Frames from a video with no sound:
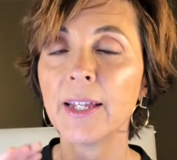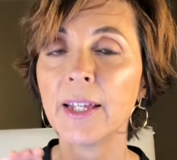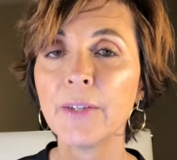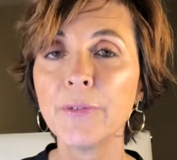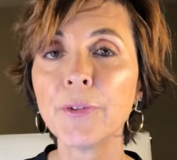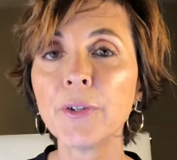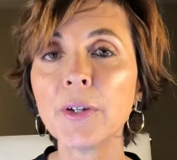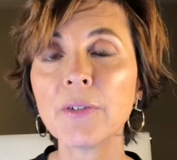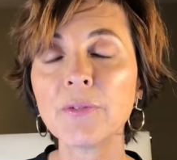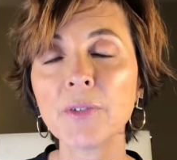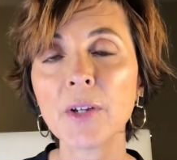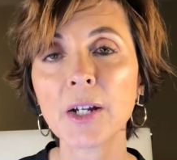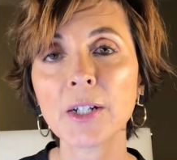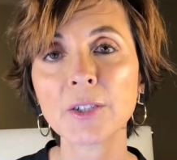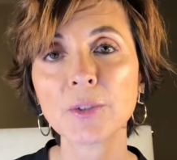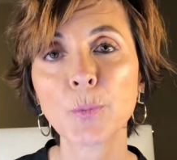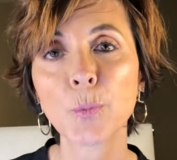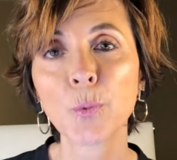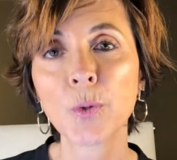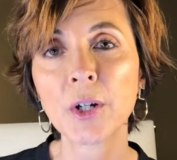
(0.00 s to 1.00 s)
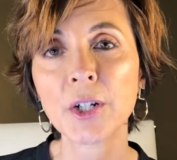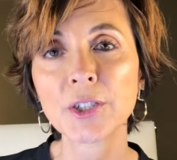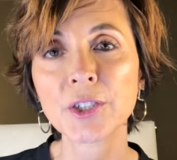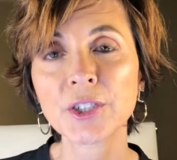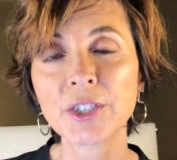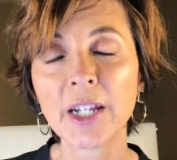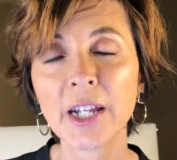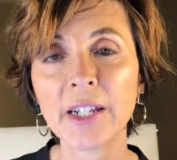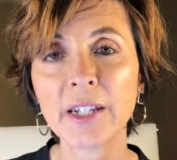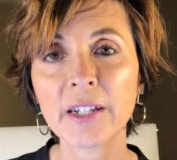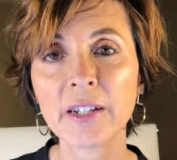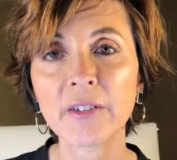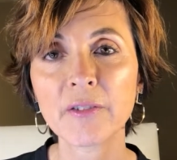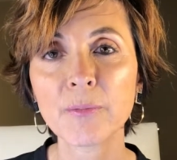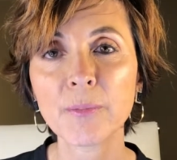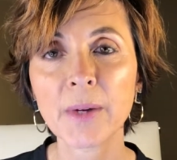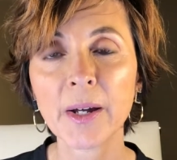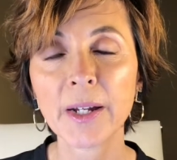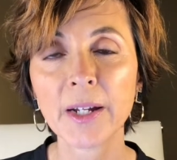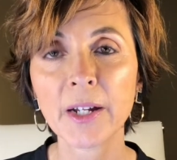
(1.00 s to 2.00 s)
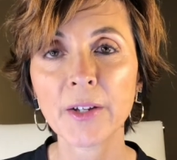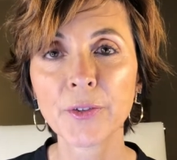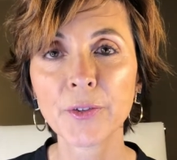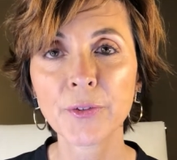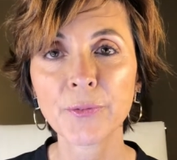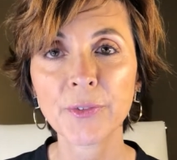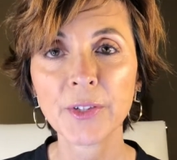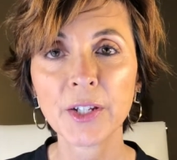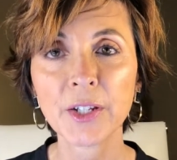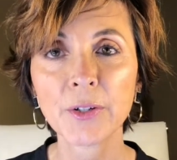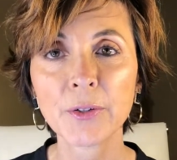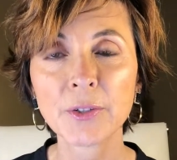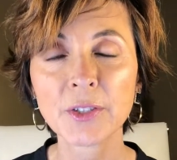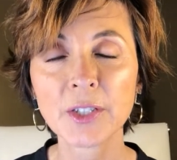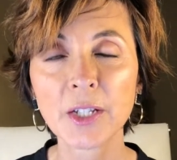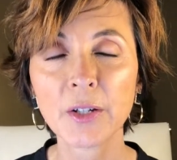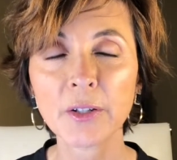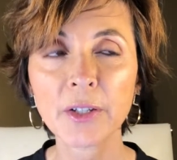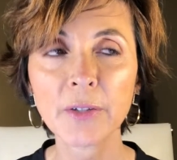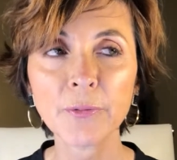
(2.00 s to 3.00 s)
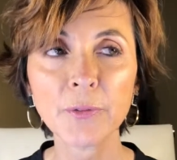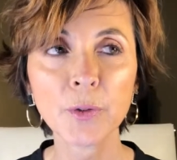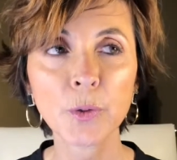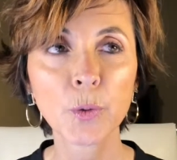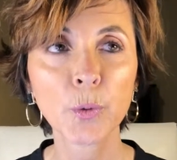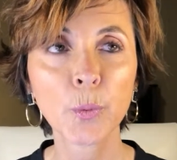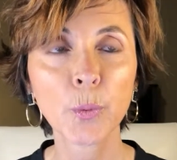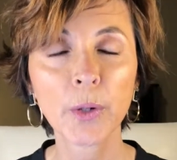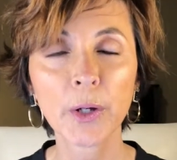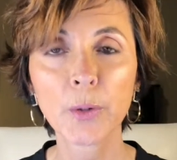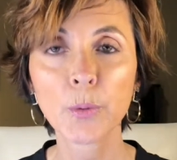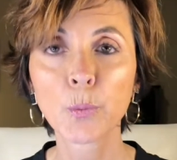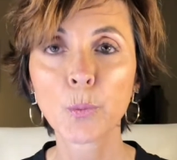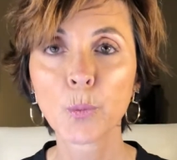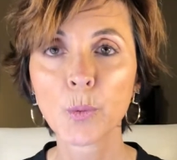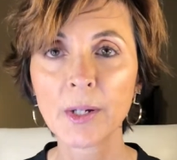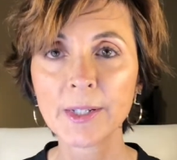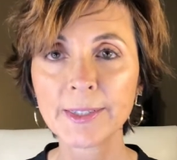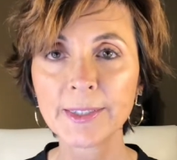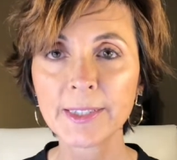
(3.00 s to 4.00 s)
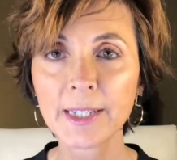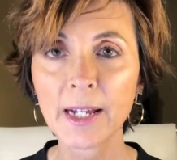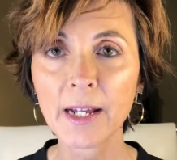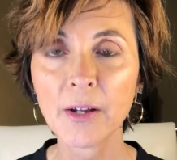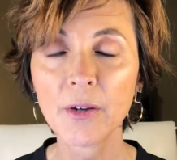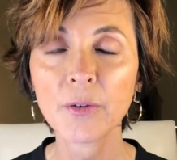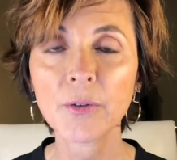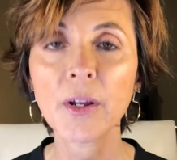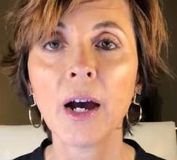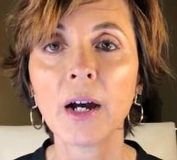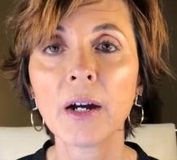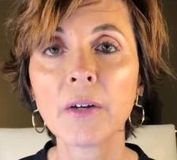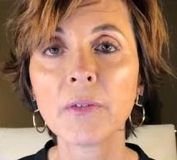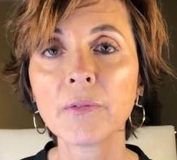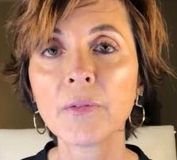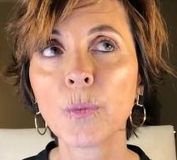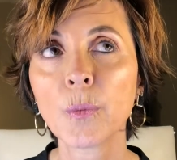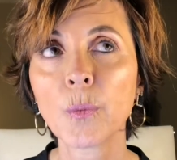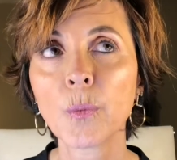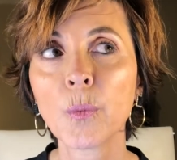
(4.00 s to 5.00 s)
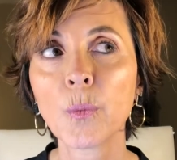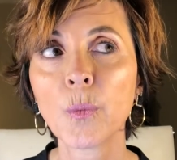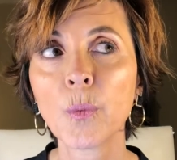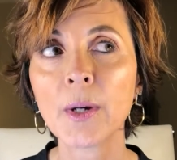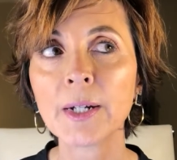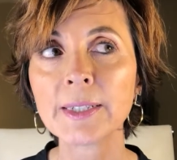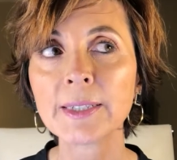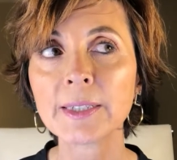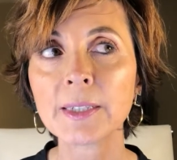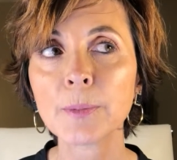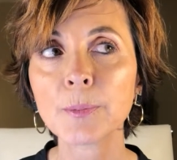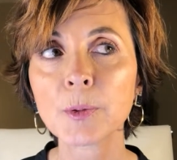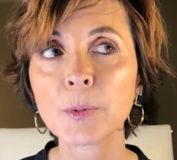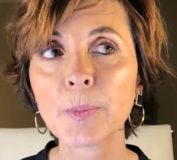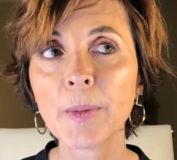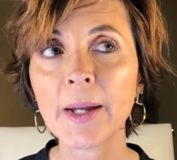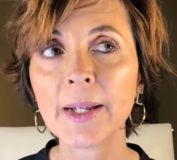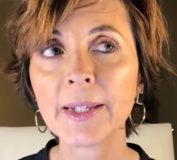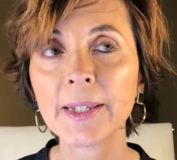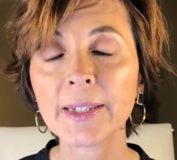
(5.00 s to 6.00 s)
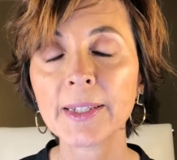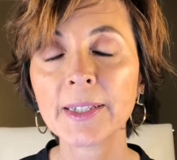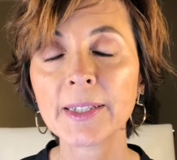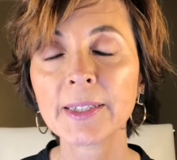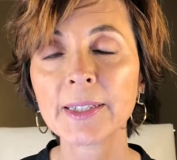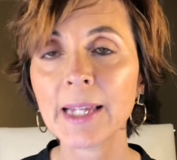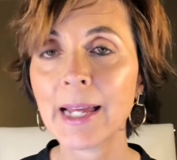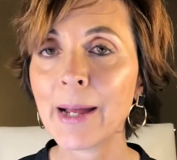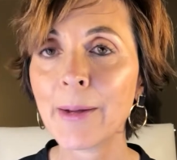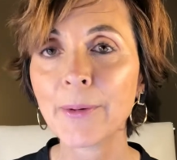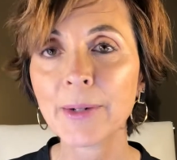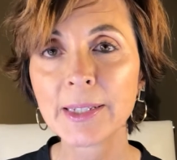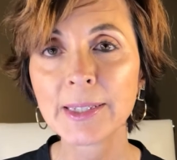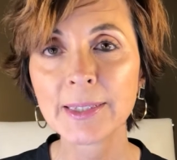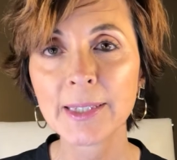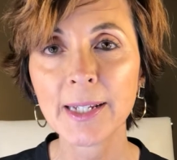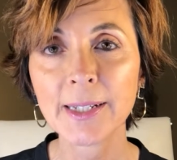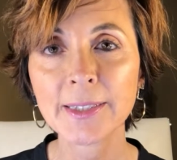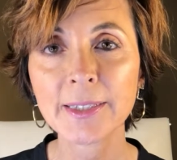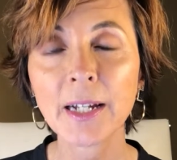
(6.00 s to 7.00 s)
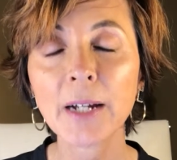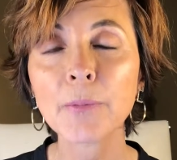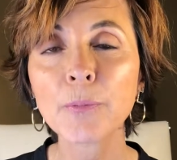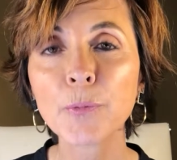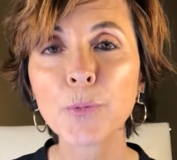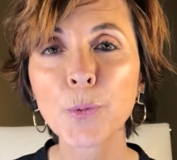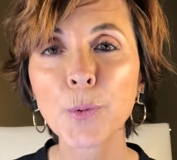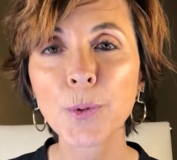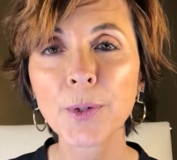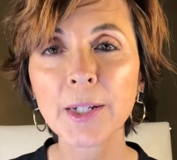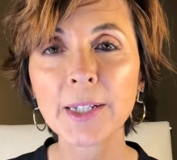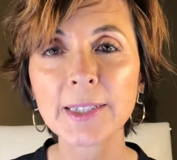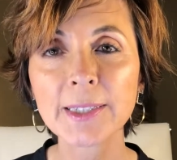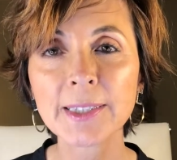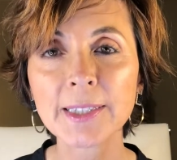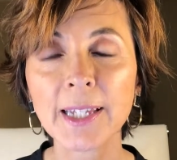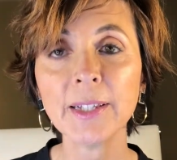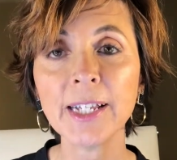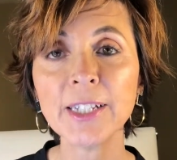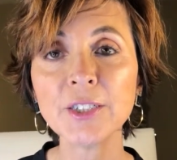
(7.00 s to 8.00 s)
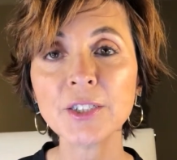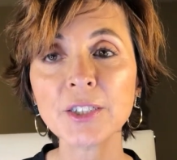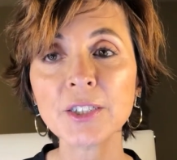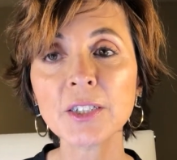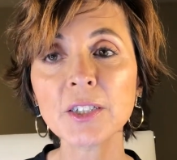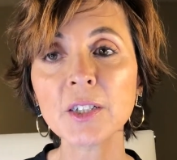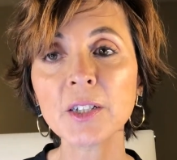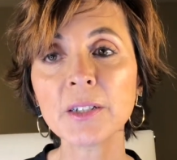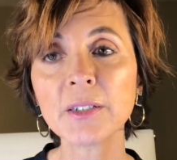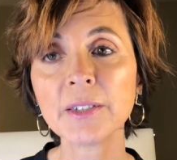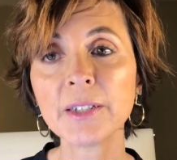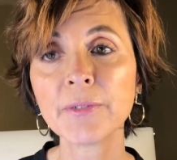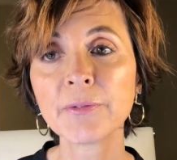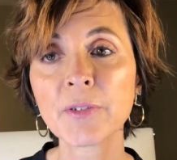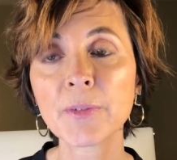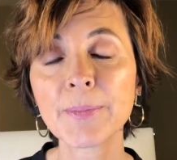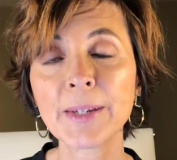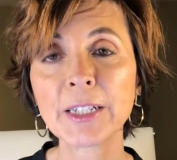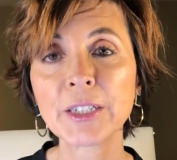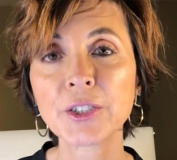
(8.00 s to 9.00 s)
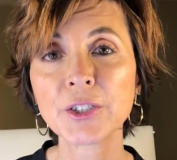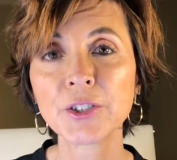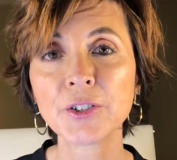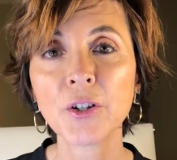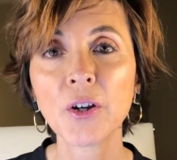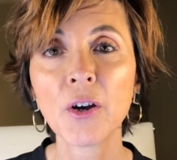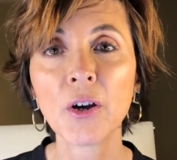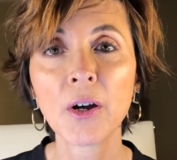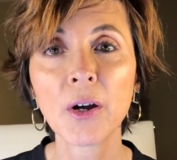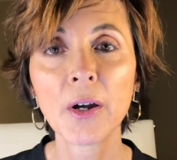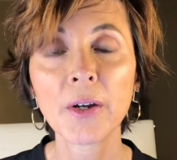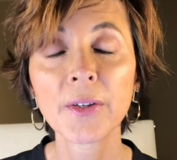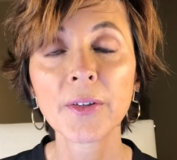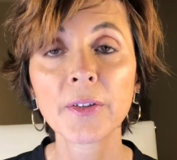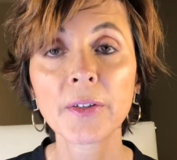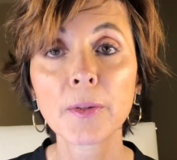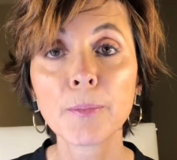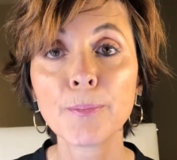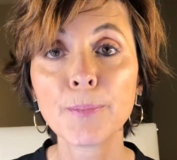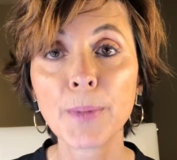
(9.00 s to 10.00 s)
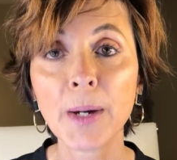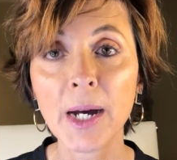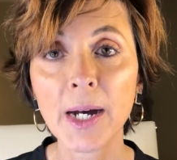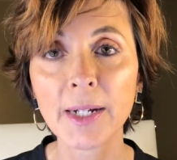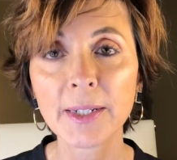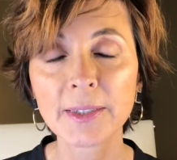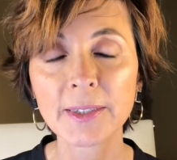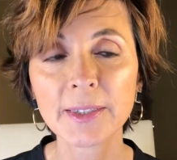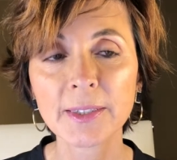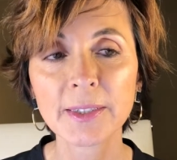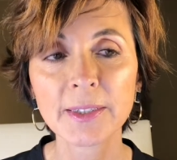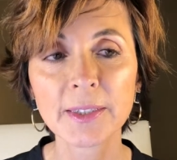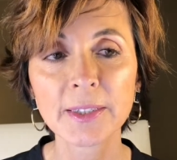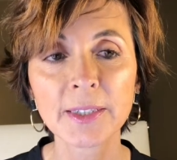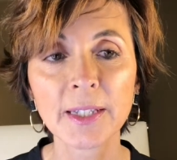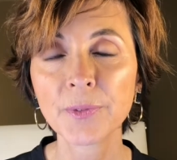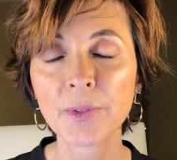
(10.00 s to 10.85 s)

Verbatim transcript: If you have not watched any of my other videos, I'll give you a quick rundown of what Sips By is, how I signed up for it, and just a little information on the boxes.